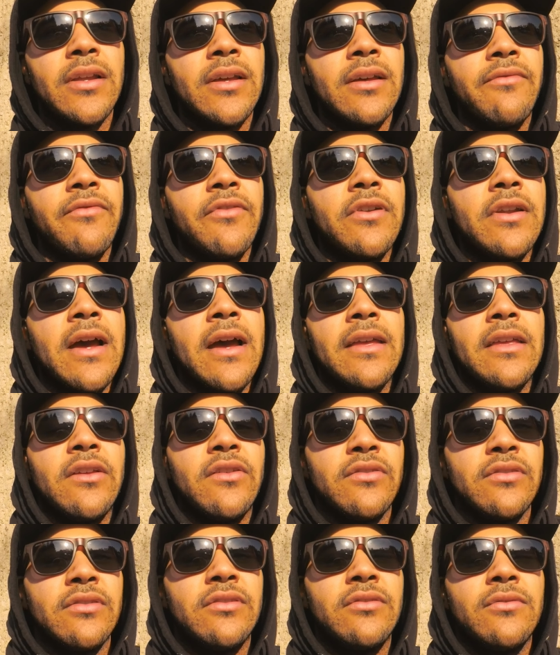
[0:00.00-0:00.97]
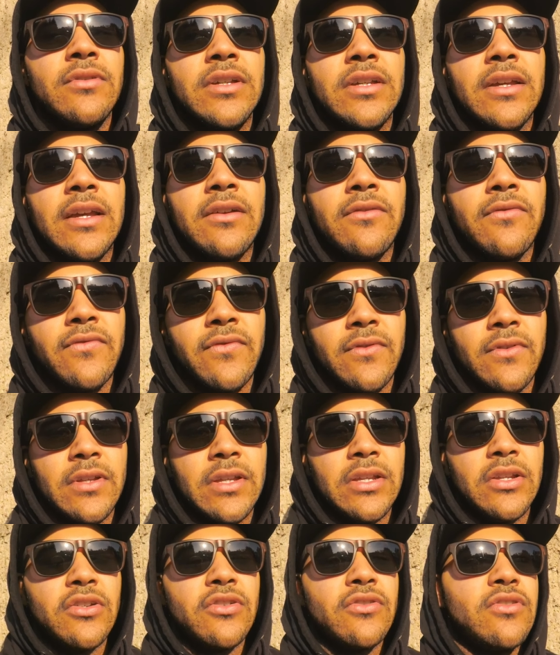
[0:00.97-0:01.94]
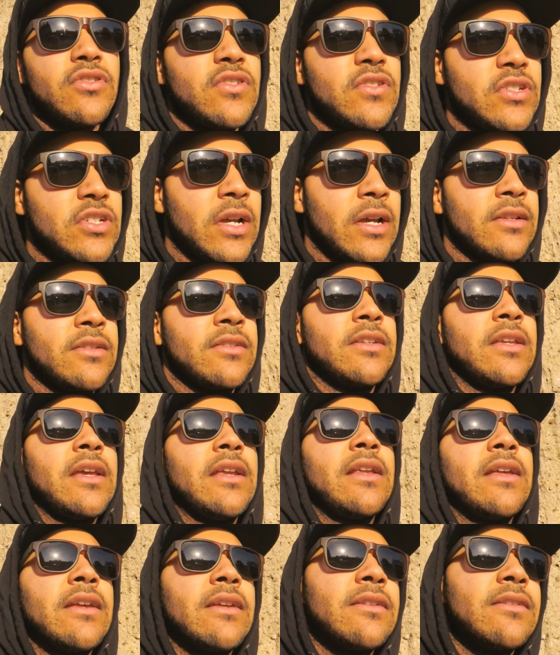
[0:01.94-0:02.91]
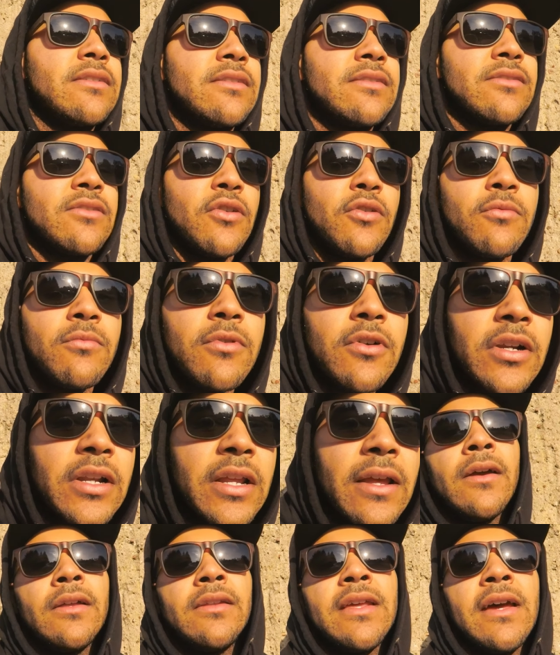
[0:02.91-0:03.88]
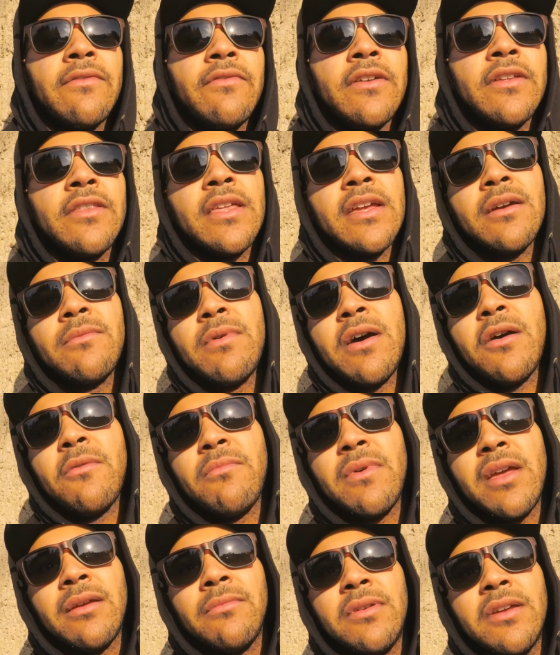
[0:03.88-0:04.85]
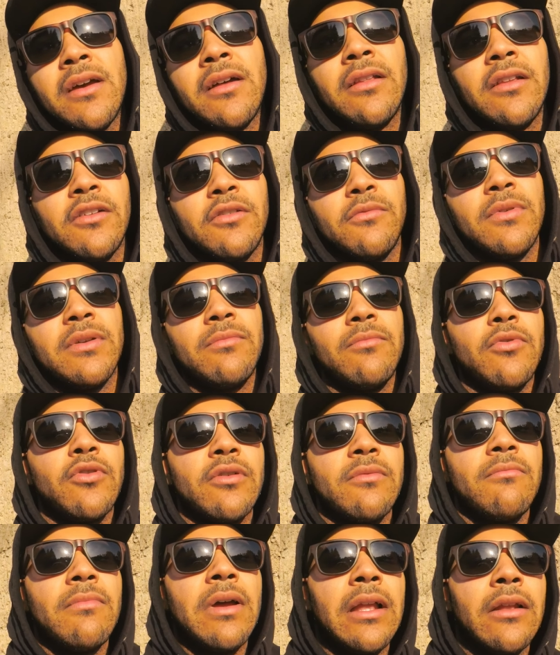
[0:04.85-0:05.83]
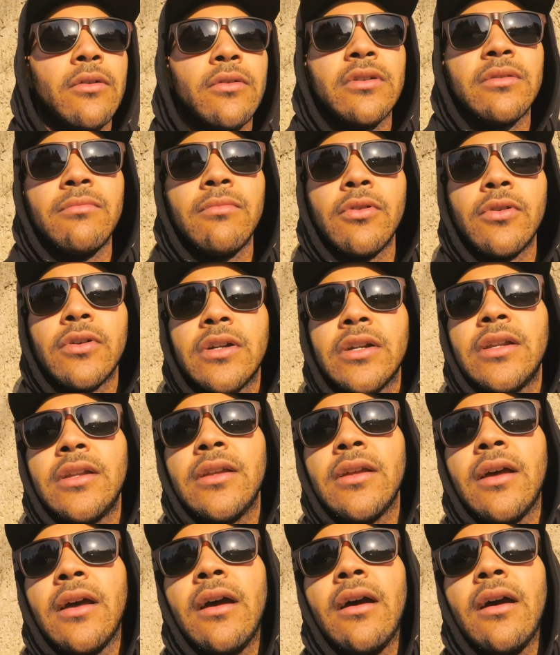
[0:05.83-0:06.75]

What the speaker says: If you're not used to it, if you're just getting into snowboarding, definitely think about maybe a little bit more mellower board.